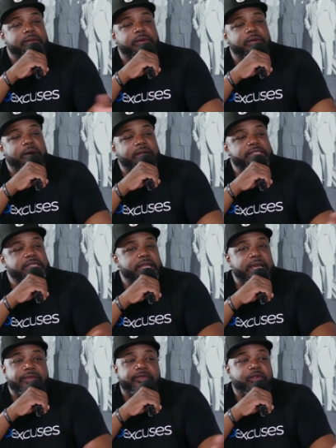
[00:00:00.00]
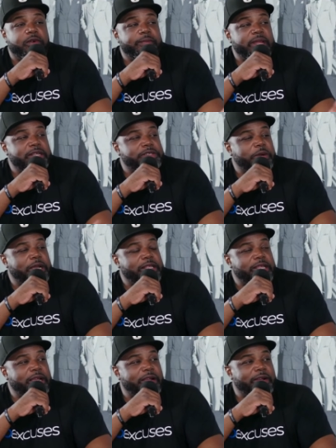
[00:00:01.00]
watching that four minutes right
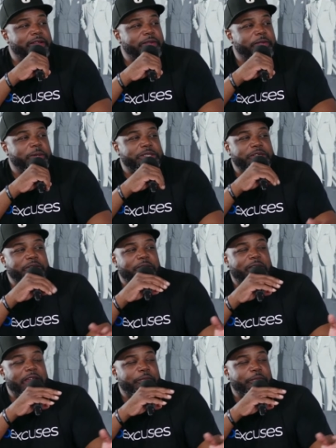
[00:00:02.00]
there, but you know, kind